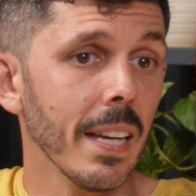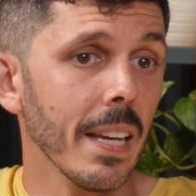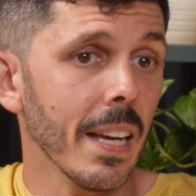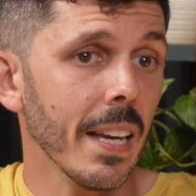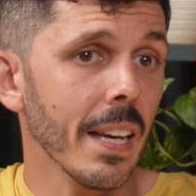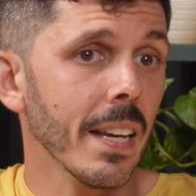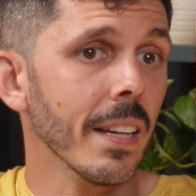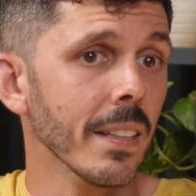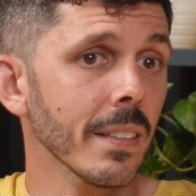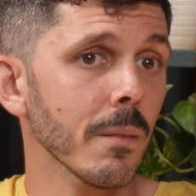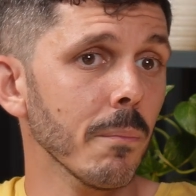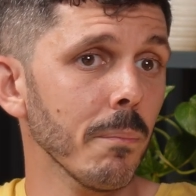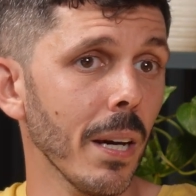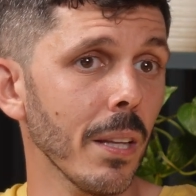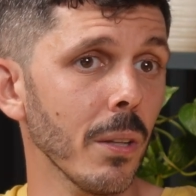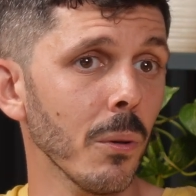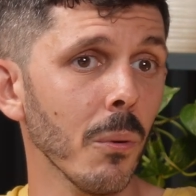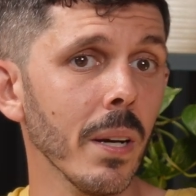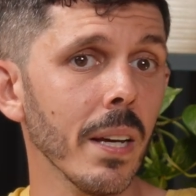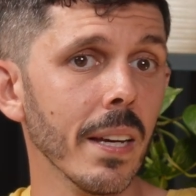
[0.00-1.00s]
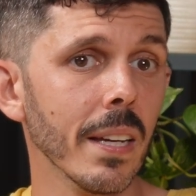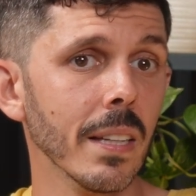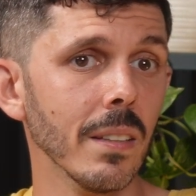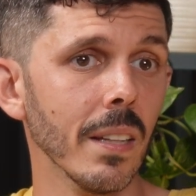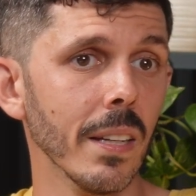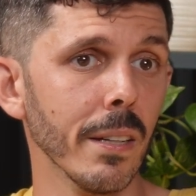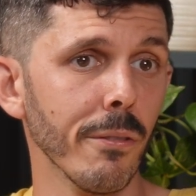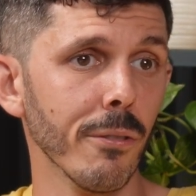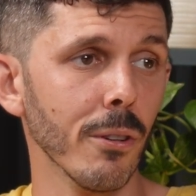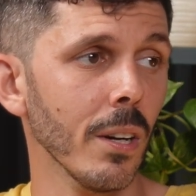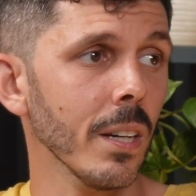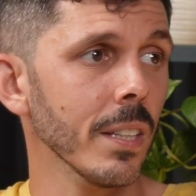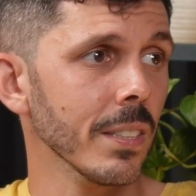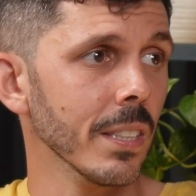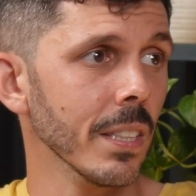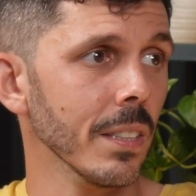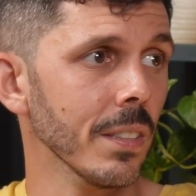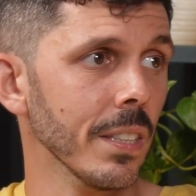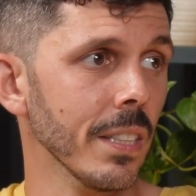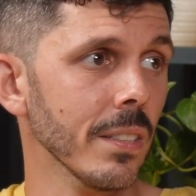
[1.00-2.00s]
And by the way, like for us
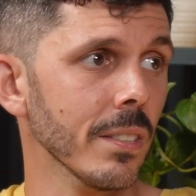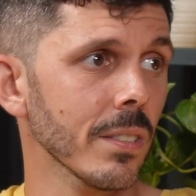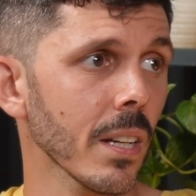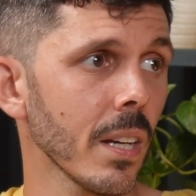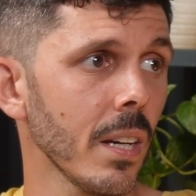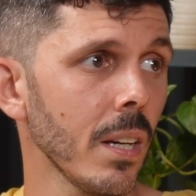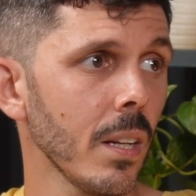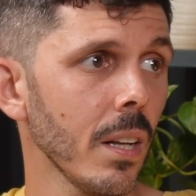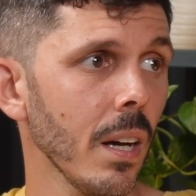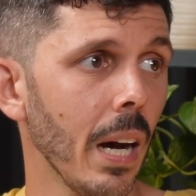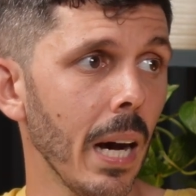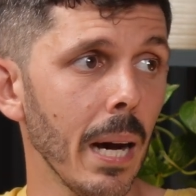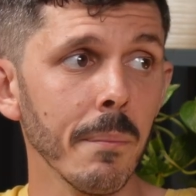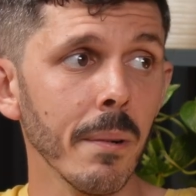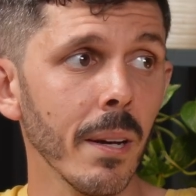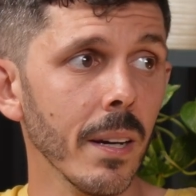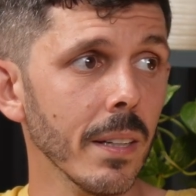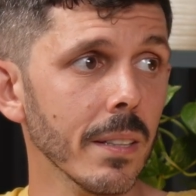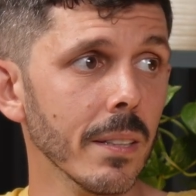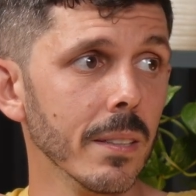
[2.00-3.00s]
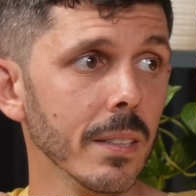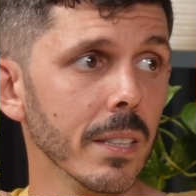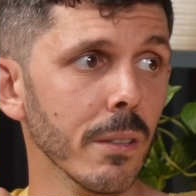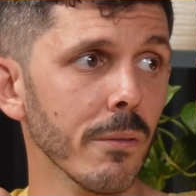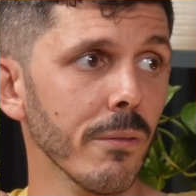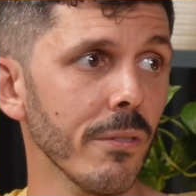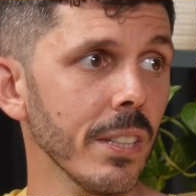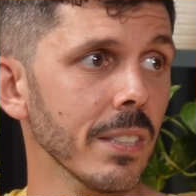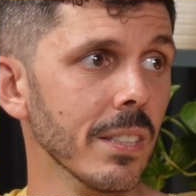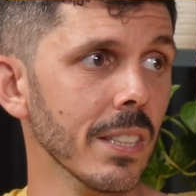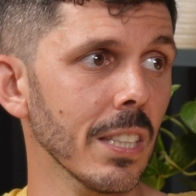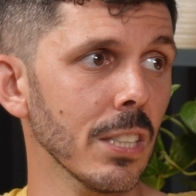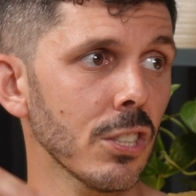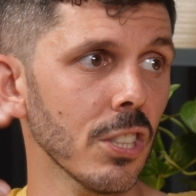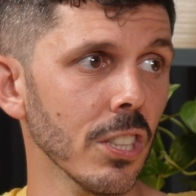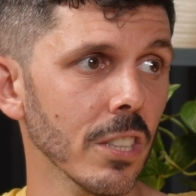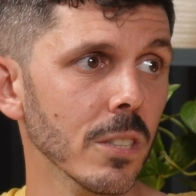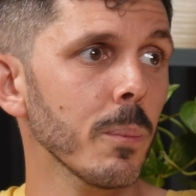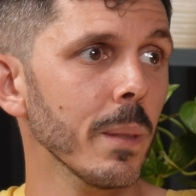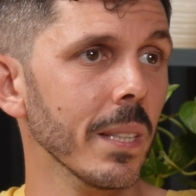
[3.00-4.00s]
at least, I'm not convinced that
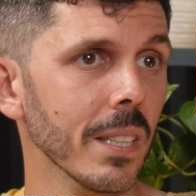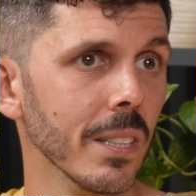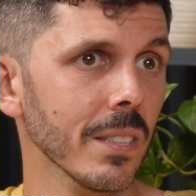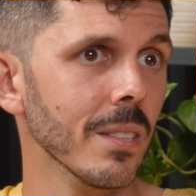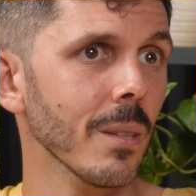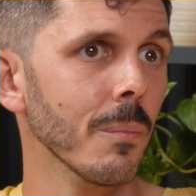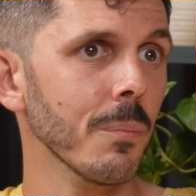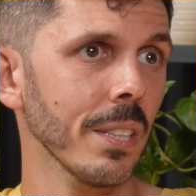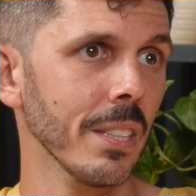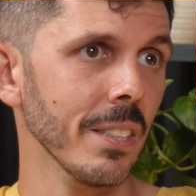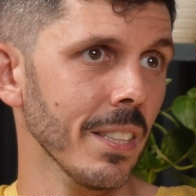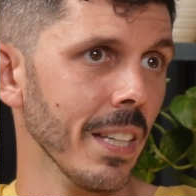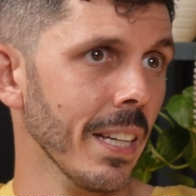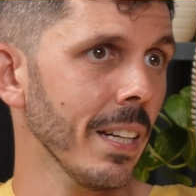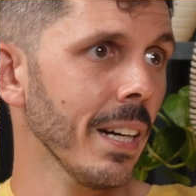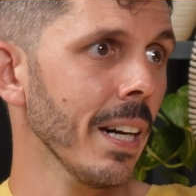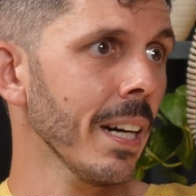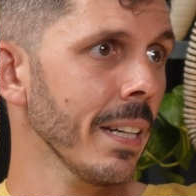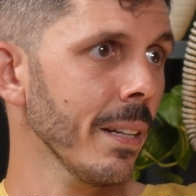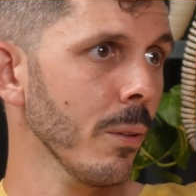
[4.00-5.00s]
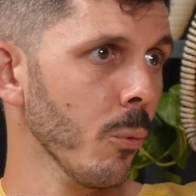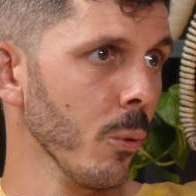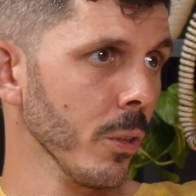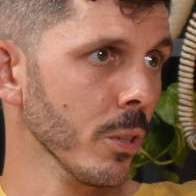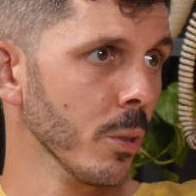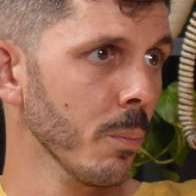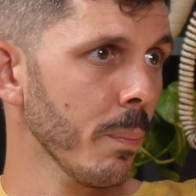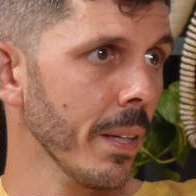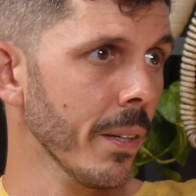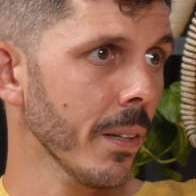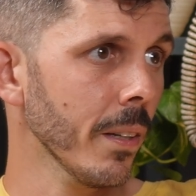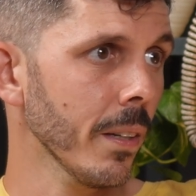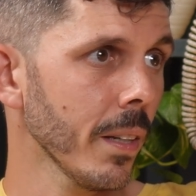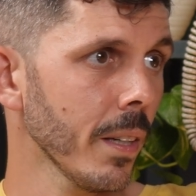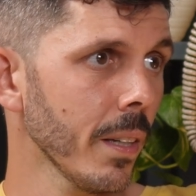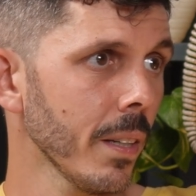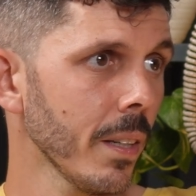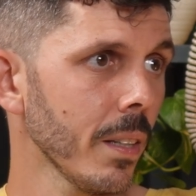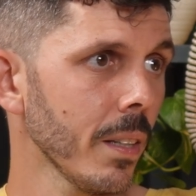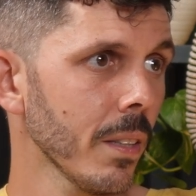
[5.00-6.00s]
just because something's AI, it works better,
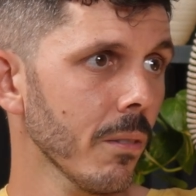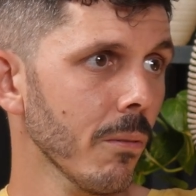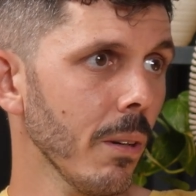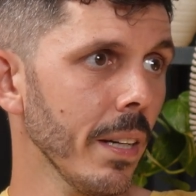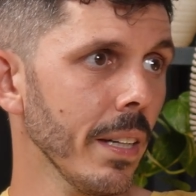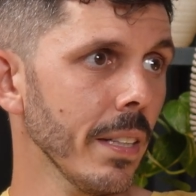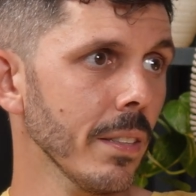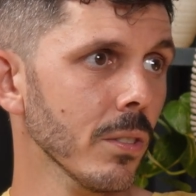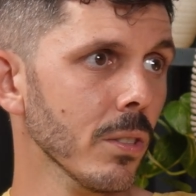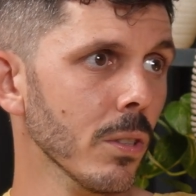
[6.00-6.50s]
right?